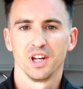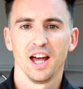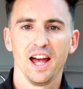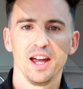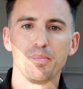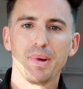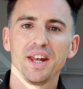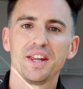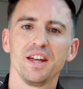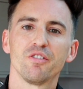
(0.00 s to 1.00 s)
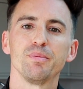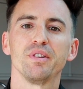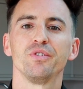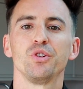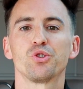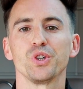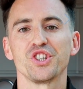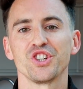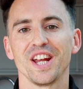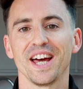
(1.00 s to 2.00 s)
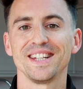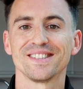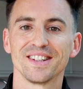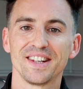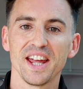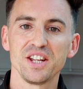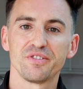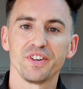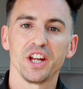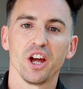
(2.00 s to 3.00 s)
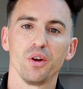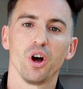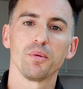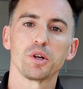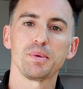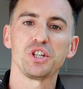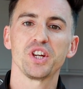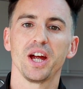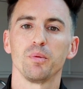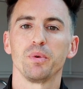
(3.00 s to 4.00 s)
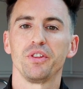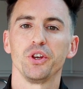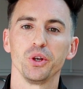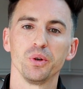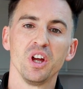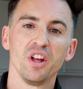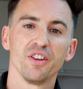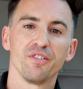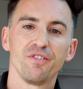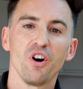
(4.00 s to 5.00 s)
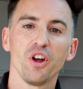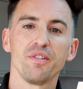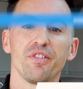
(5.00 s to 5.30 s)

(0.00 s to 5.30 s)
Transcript: Hi, Ben here from If Nutrition, and in today's video I'm going to be sharing with you the 5